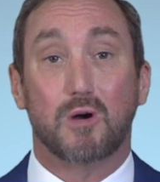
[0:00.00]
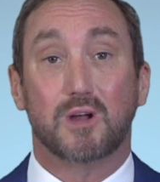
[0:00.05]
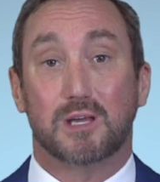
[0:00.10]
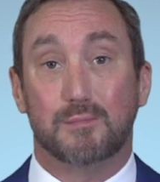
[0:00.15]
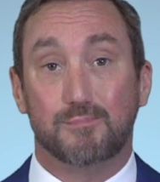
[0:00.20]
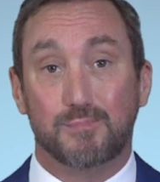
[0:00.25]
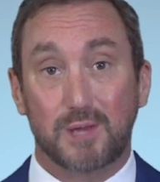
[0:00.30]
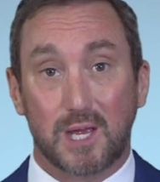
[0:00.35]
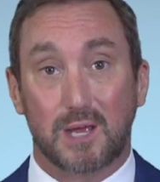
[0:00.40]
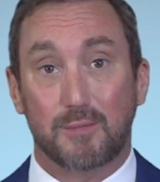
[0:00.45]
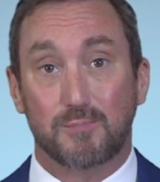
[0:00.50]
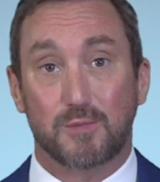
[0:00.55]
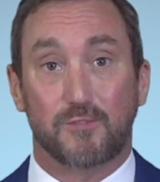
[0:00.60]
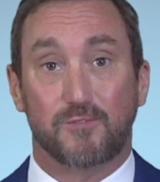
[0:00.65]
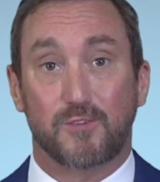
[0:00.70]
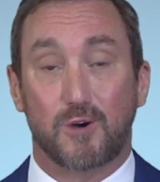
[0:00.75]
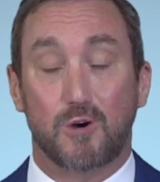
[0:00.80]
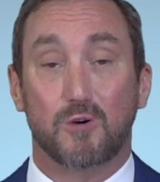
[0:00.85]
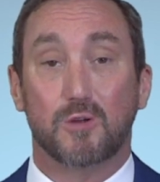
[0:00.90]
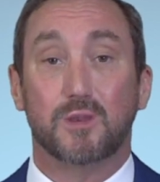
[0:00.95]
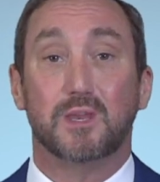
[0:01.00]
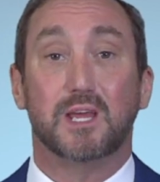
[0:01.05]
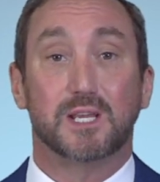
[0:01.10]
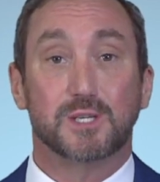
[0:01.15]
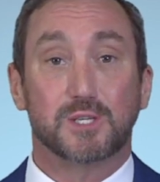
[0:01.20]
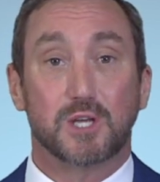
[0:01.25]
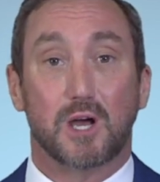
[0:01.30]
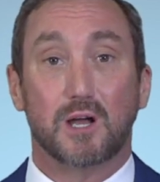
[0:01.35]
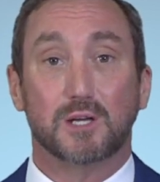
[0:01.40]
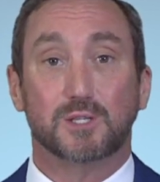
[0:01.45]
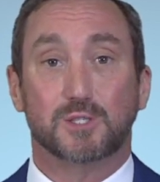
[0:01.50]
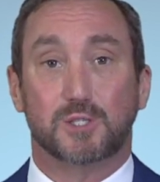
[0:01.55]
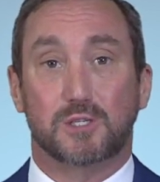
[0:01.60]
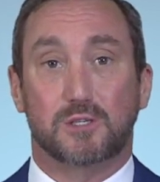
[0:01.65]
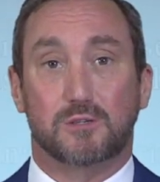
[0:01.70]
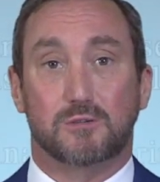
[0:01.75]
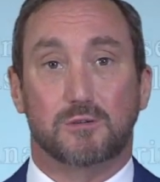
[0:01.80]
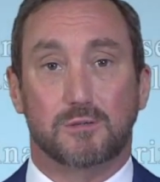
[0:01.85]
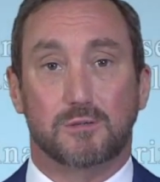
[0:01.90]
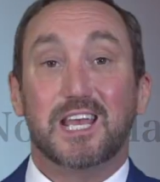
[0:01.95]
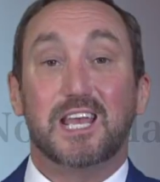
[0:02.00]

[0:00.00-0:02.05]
can pick up the phone and talk to you.